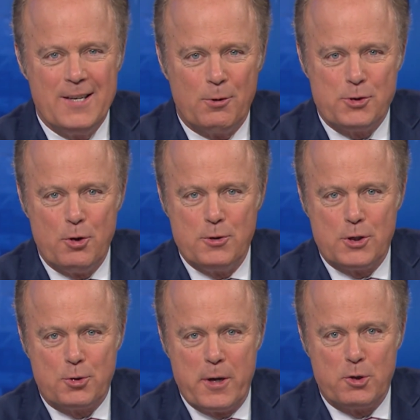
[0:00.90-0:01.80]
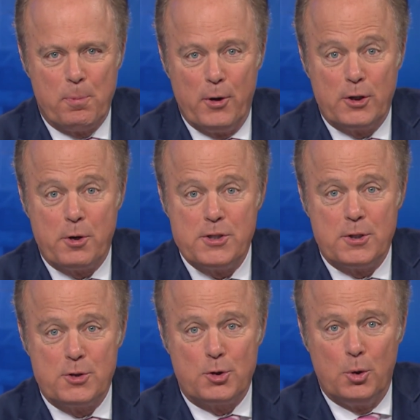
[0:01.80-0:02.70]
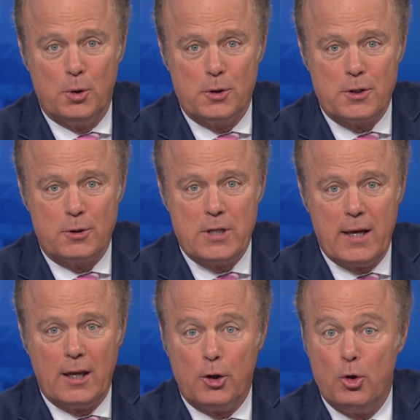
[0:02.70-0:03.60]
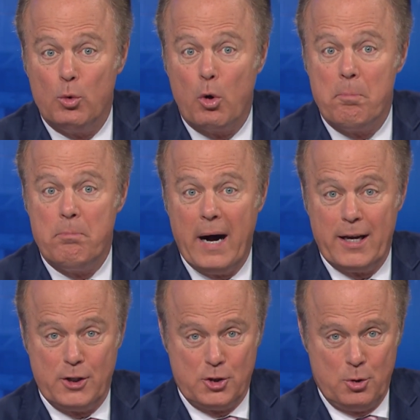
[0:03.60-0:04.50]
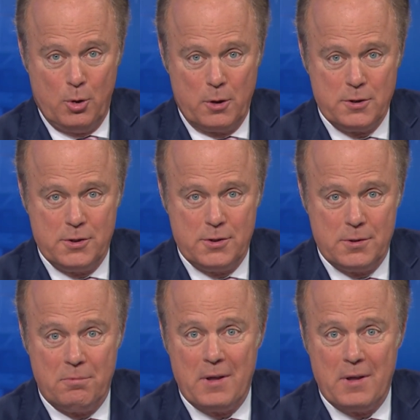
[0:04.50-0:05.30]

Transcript: Well, students at Traders Point Christian Schools are taking a new robotics course